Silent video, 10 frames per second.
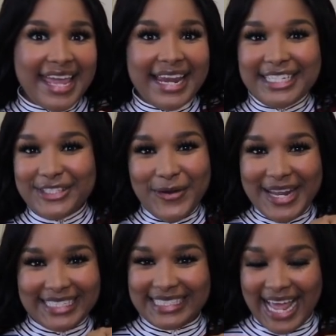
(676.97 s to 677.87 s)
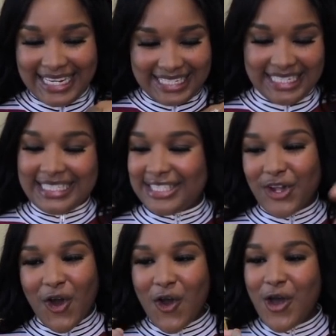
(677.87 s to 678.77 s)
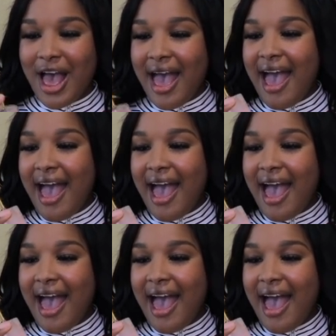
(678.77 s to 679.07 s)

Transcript: It's so exciting. So